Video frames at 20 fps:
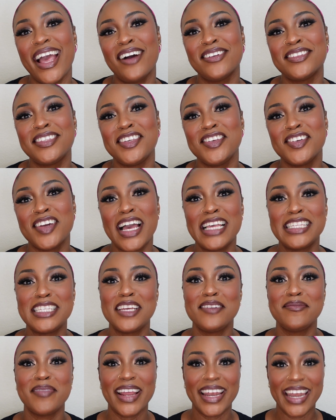I'll see you guys
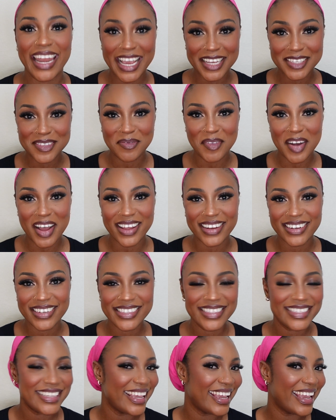in my next
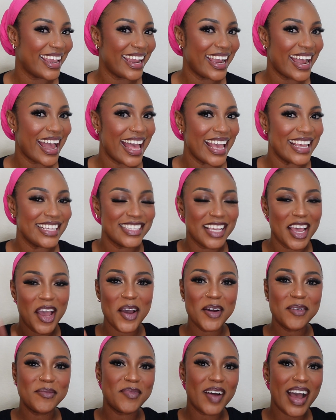one. Take care, guys.
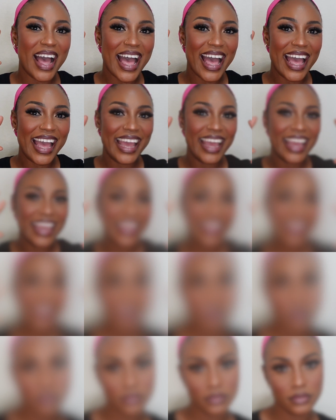
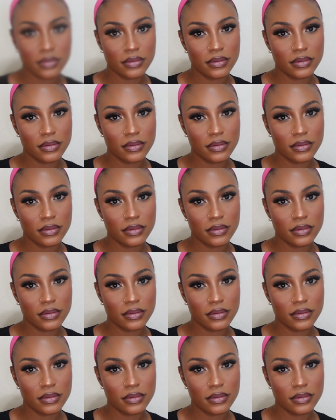Bye.